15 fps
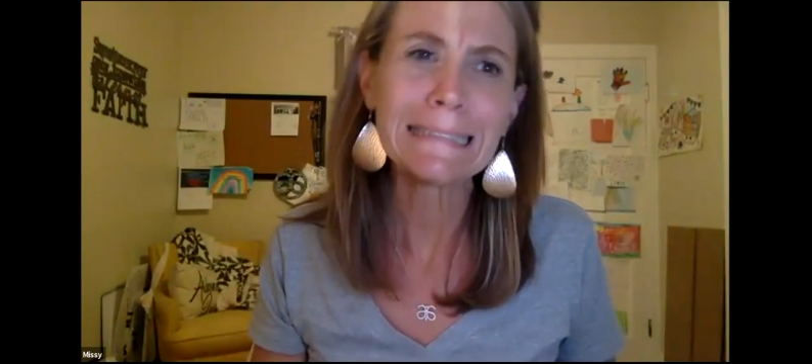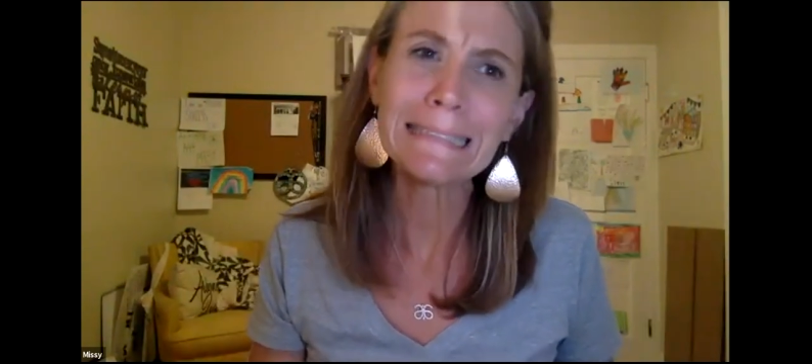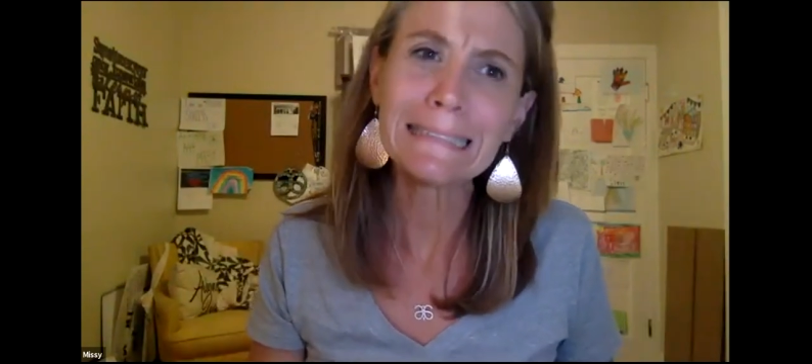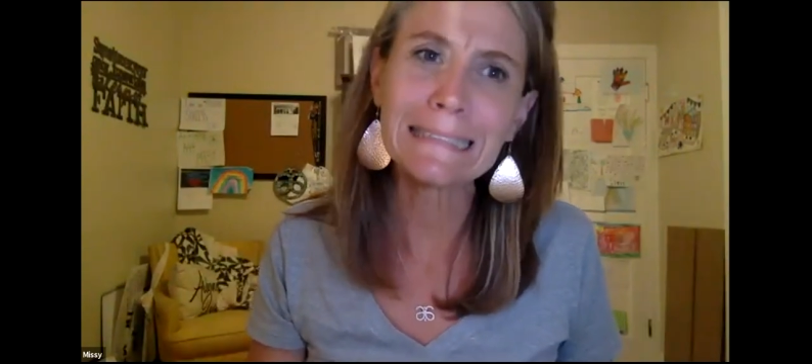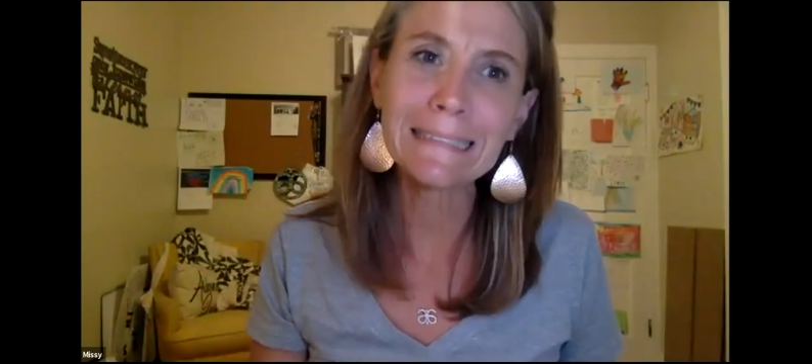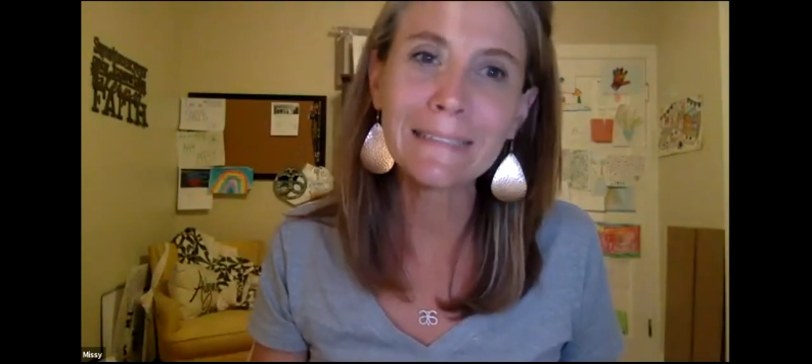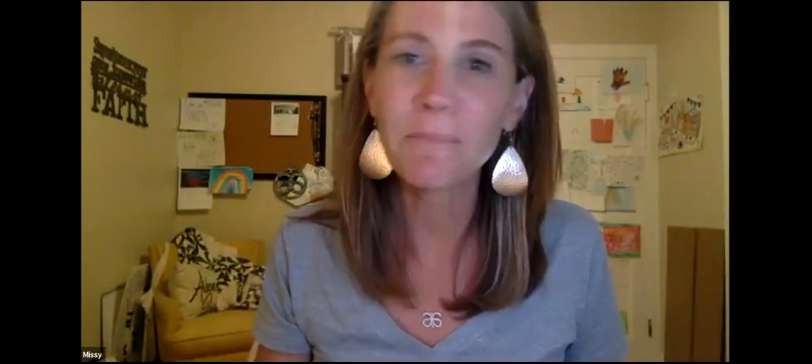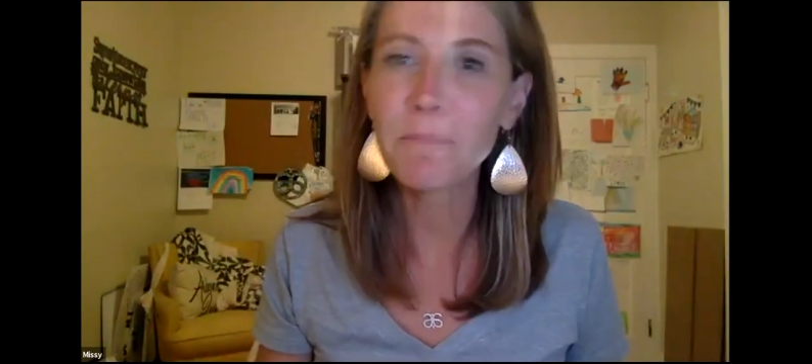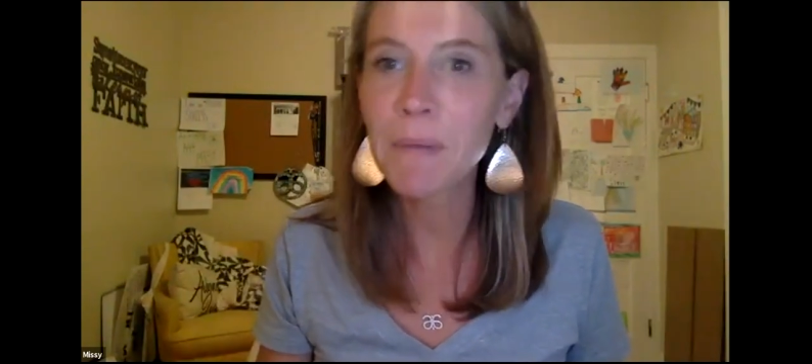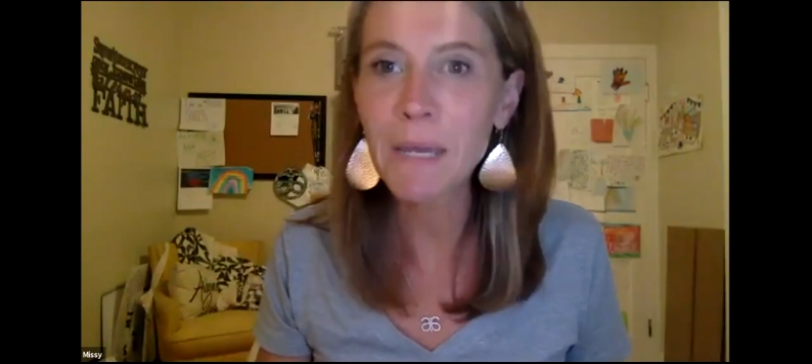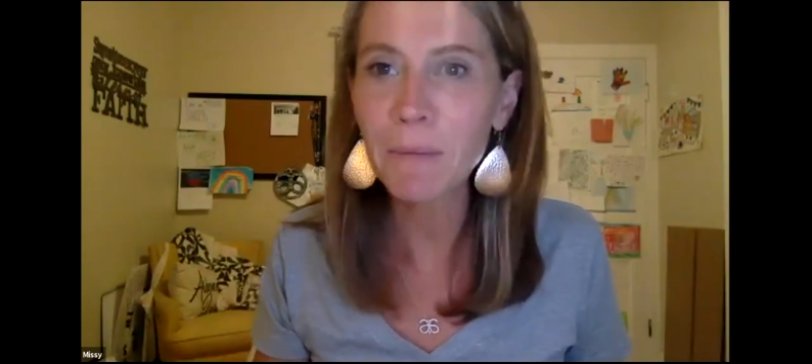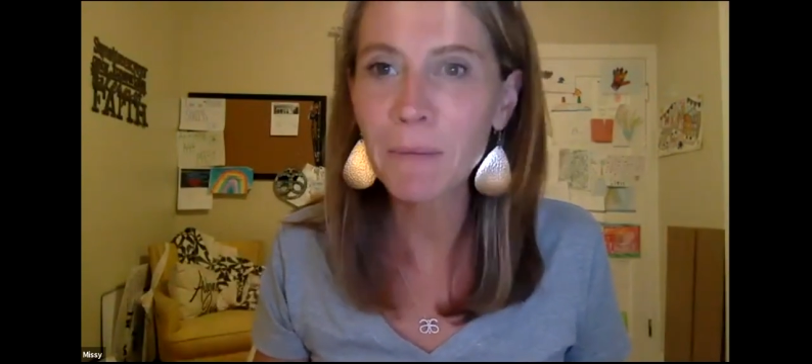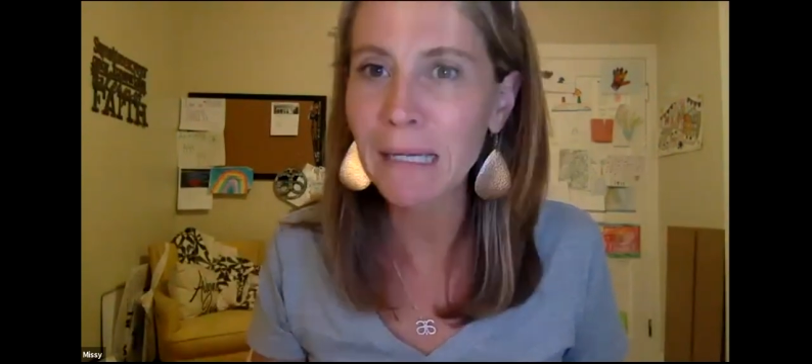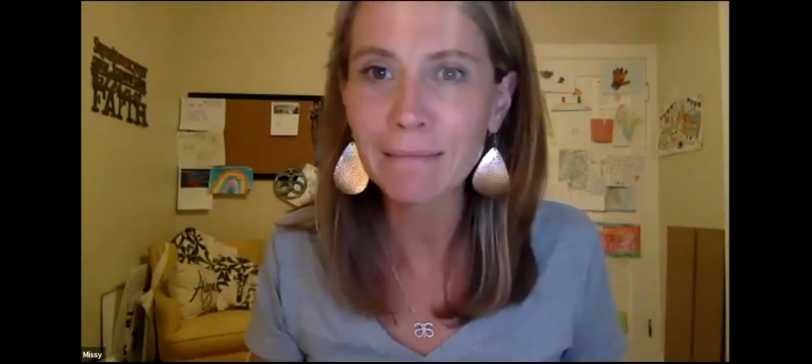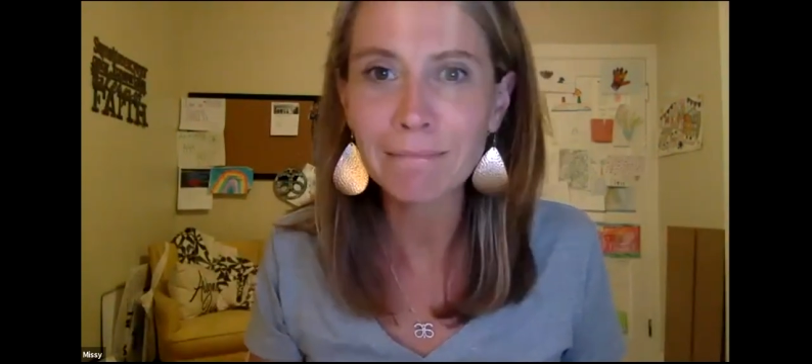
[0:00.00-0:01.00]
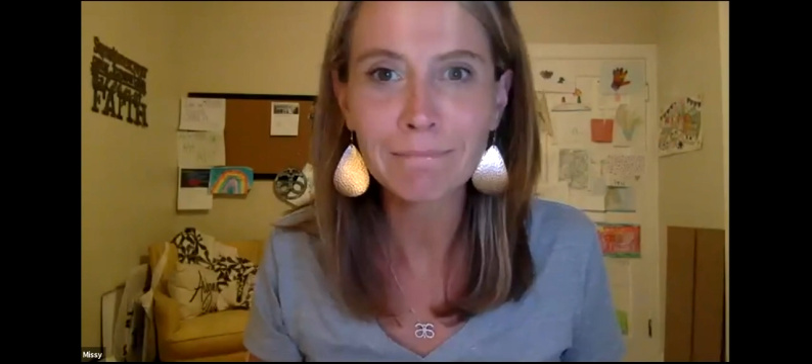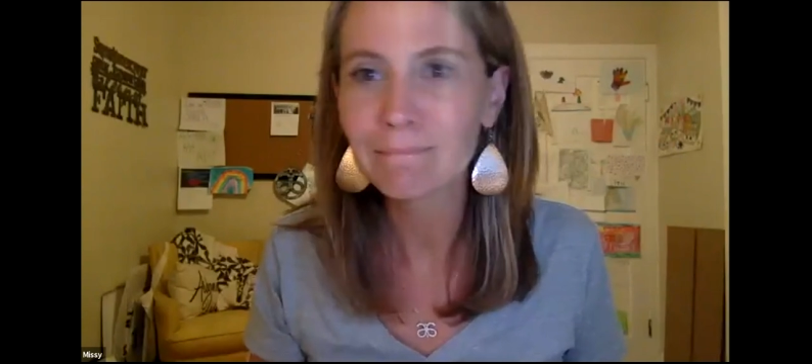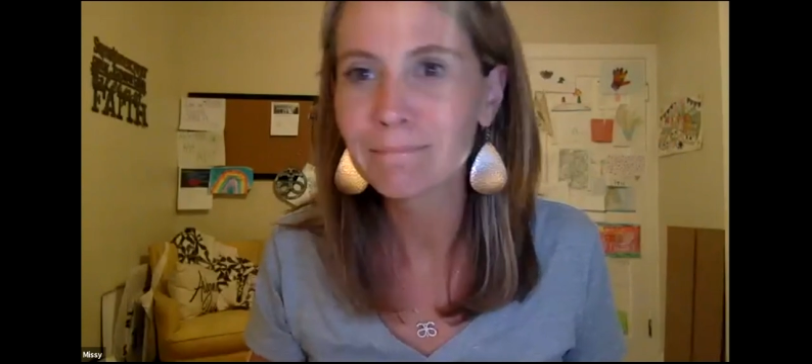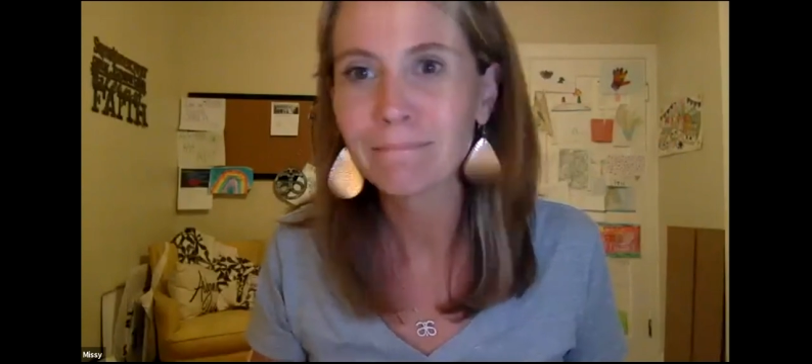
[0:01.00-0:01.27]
Maybe.